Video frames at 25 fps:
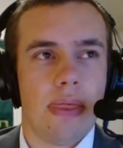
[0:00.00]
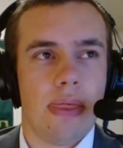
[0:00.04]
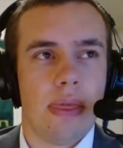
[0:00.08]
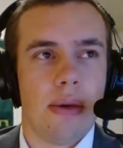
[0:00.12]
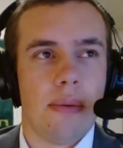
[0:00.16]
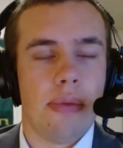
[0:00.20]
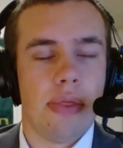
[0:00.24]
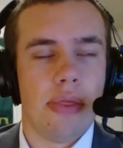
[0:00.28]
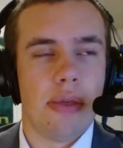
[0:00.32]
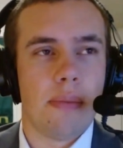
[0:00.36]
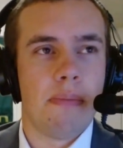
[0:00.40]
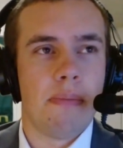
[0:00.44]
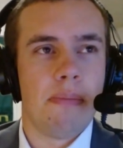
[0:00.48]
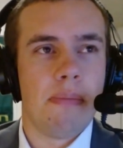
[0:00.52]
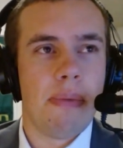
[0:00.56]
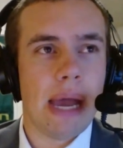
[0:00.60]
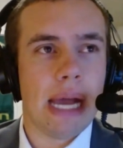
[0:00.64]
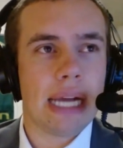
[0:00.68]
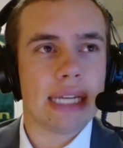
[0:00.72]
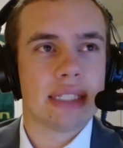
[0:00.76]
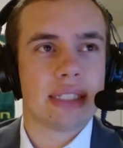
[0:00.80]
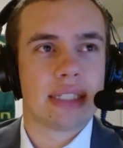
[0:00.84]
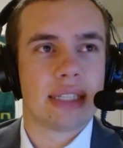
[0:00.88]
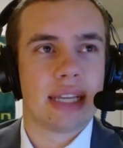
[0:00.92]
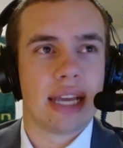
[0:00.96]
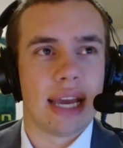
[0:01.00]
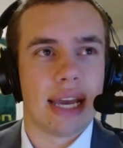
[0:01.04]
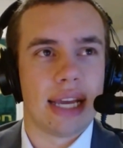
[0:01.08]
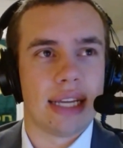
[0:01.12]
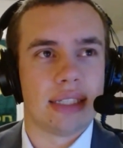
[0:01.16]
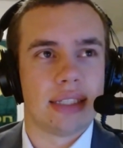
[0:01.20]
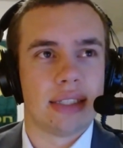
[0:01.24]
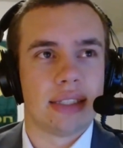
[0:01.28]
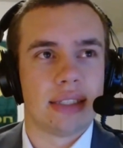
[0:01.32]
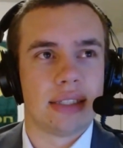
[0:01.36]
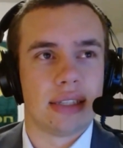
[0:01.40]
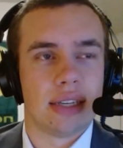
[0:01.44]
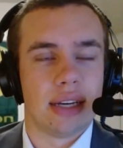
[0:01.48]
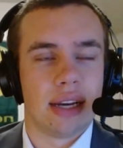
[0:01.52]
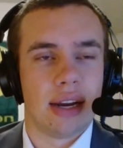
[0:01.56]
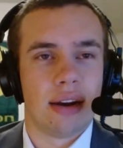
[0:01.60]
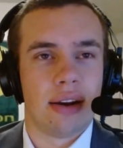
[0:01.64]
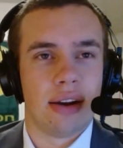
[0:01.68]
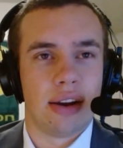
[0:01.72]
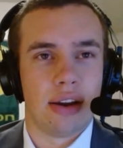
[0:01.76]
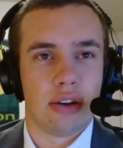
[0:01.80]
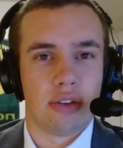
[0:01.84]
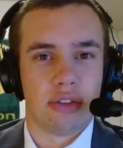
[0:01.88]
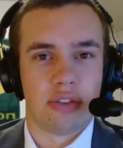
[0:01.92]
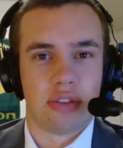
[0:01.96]
The best case
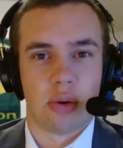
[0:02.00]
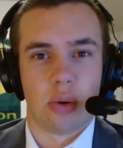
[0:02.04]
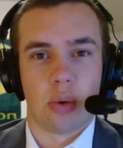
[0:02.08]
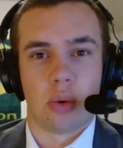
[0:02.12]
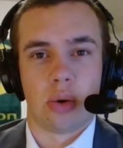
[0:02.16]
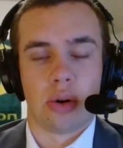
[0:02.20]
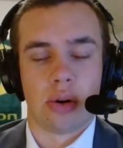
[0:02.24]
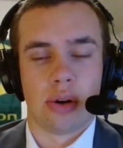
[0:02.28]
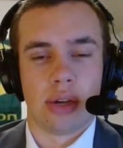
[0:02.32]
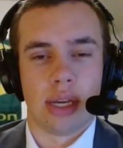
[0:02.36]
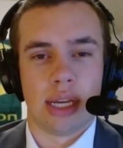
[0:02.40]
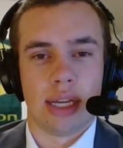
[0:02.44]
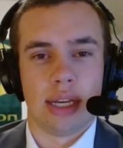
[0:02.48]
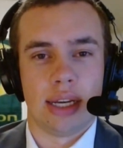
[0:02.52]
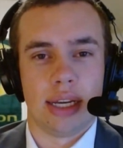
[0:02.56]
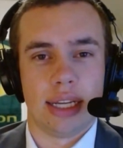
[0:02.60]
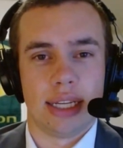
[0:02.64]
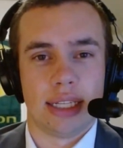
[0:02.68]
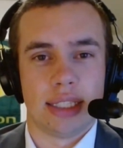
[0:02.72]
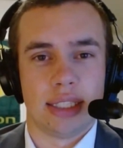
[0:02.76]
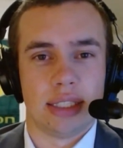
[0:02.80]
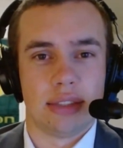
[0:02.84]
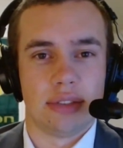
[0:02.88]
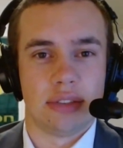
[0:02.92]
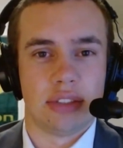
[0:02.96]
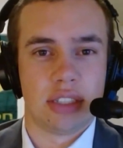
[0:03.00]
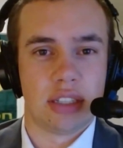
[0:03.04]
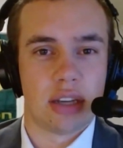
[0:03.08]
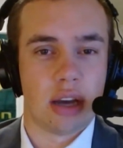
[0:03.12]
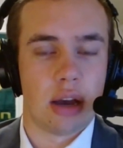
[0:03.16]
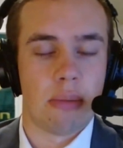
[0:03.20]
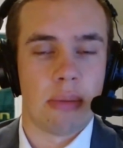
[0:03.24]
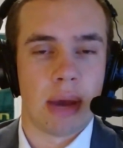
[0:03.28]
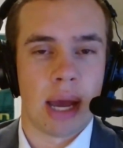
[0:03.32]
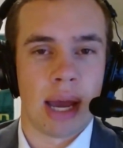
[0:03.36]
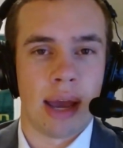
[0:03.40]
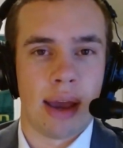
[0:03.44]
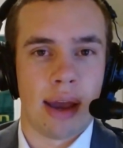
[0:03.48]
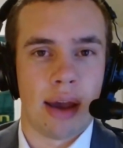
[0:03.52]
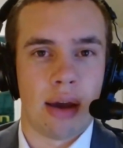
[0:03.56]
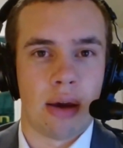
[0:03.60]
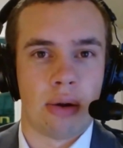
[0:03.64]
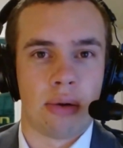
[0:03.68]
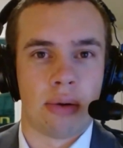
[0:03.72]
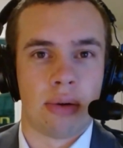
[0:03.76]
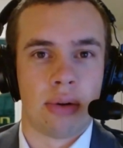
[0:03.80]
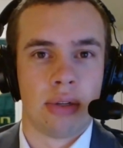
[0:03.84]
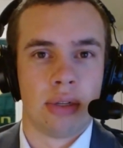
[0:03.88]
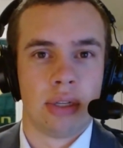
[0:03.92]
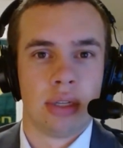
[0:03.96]
scenario for Oregon is if
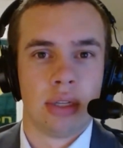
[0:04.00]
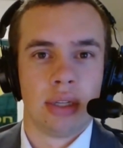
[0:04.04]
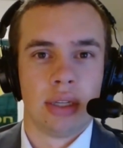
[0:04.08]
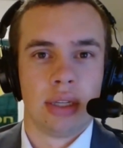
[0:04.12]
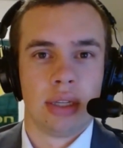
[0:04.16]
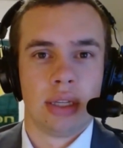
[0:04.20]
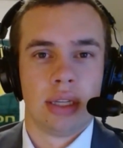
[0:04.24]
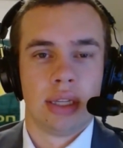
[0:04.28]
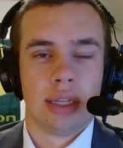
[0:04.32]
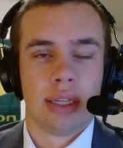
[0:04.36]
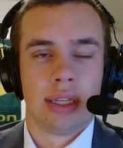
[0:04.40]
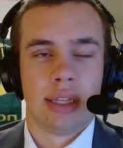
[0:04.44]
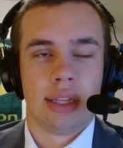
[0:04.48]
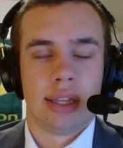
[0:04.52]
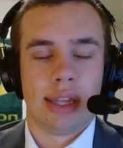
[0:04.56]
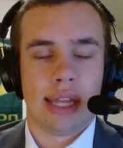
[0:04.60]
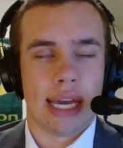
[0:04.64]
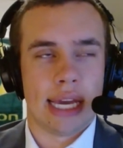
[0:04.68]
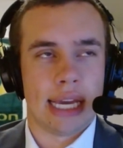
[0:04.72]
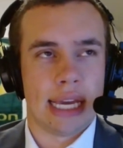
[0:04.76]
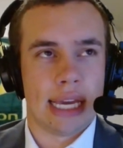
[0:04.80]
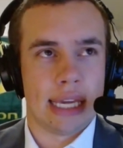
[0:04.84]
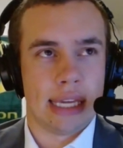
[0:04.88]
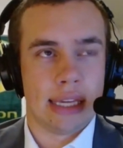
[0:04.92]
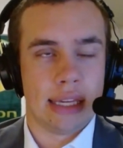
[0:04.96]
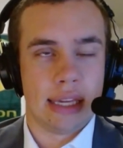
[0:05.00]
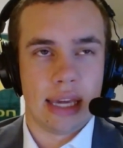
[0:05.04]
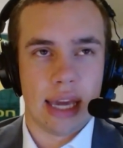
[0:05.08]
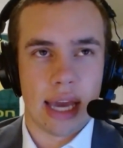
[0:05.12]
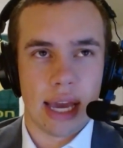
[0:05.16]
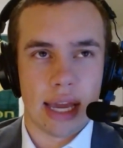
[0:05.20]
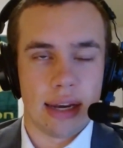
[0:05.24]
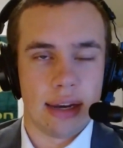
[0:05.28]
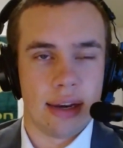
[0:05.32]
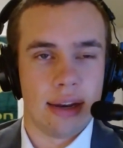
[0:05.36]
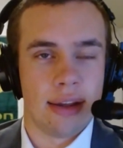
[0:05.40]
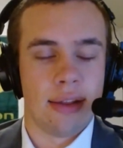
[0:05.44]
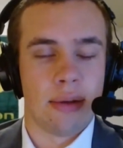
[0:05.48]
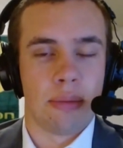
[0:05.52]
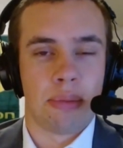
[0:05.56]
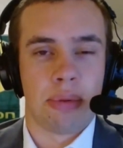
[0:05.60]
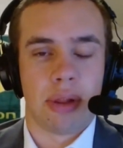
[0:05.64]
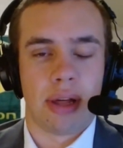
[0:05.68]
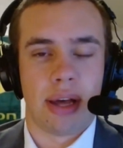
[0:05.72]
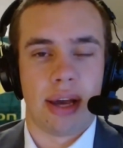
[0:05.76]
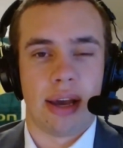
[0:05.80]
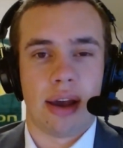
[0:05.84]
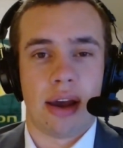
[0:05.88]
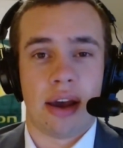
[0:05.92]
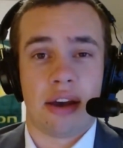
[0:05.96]
somehow they get into the
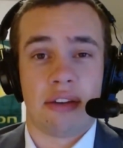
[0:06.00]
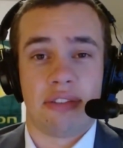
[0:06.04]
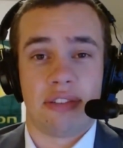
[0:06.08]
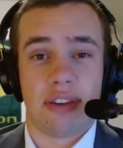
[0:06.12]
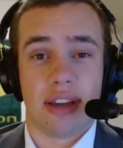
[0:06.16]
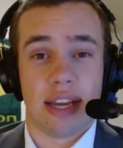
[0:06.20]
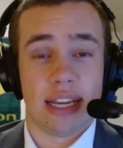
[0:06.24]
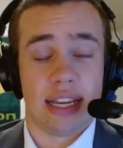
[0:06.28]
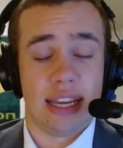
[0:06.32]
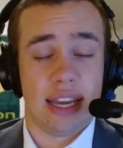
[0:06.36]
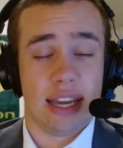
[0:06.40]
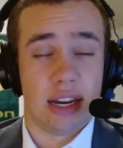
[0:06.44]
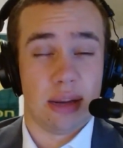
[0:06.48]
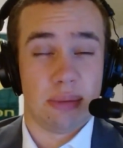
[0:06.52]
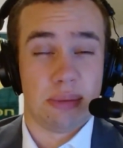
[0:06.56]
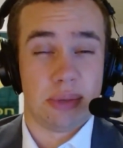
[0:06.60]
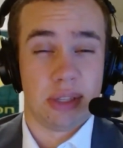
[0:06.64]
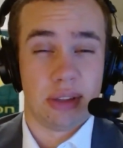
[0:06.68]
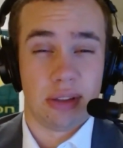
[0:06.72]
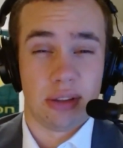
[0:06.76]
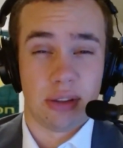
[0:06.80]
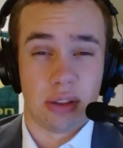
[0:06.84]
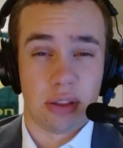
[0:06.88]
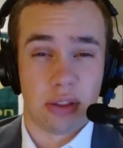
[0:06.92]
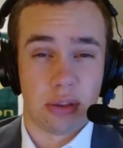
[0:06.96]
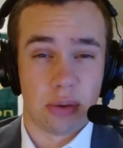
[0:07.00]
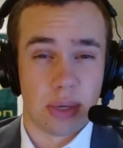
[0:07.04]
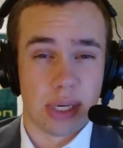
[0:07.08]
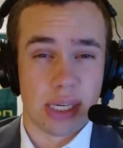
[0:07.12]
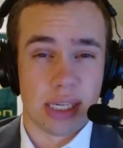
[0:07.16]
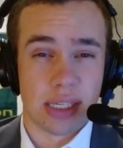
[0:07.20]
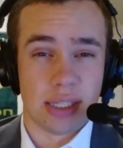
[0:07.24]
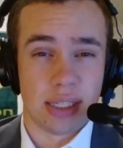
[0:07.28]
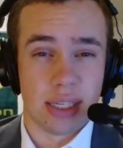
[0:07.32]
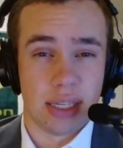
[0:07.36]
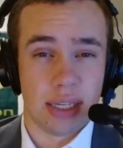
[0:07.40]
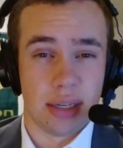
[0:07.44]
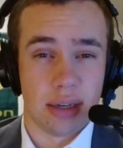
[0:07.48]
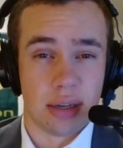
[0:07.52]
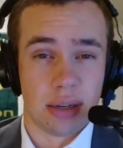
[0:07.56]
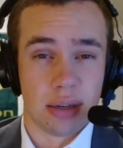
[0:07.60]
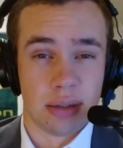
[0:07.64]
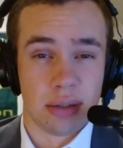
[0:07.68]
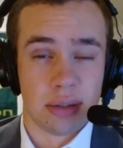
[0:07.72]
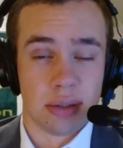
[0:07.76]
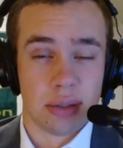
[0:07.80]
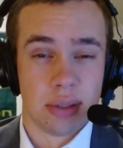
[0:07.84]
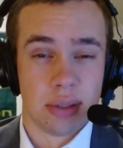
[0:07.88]
playoff and get up to the three seed.